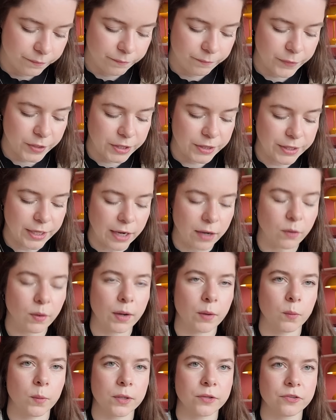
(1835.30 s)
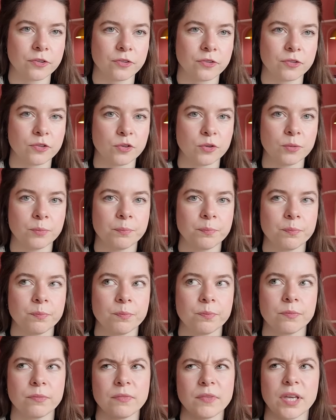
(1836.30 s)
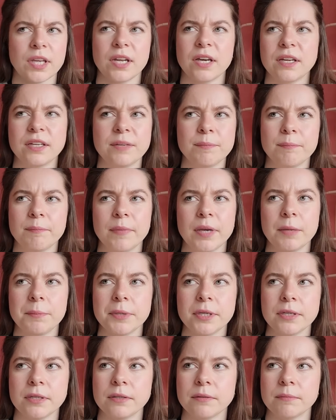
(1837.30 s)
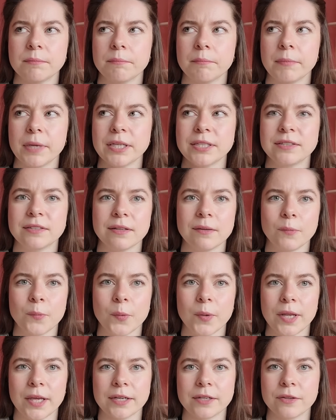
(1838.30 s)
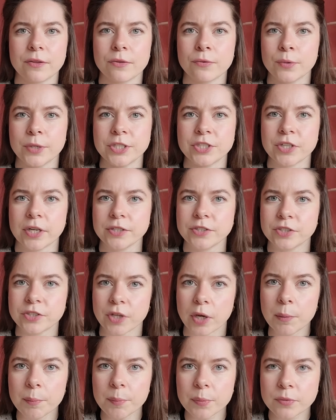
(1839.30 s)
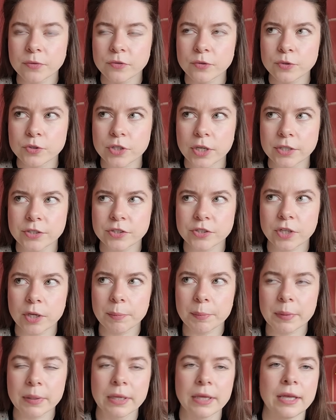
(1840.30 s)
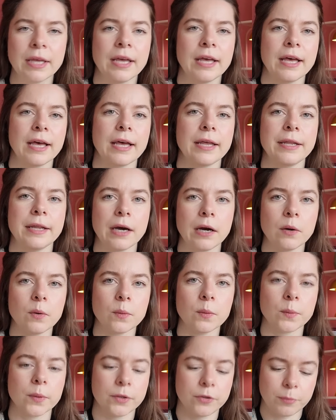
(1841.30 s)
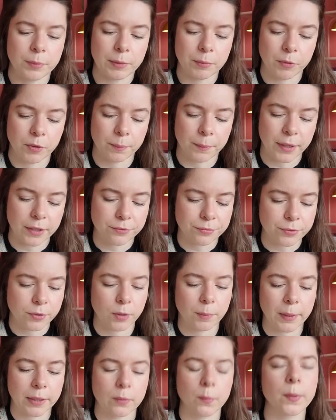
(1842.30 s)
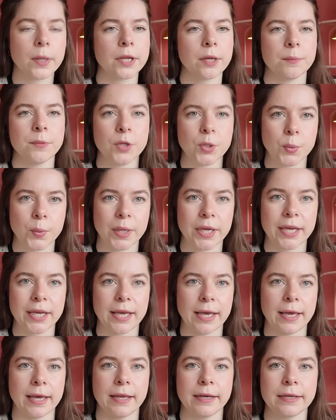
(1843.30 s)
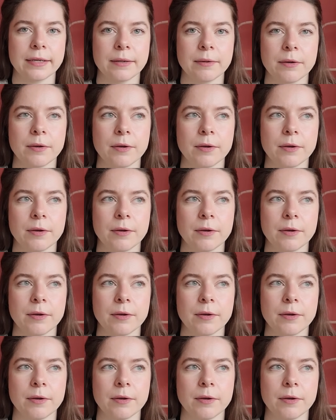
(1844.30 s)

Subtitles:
But now I wanted to, and I maybe made like 2 sizes up. And now I want to be more mindful about what I'm doing and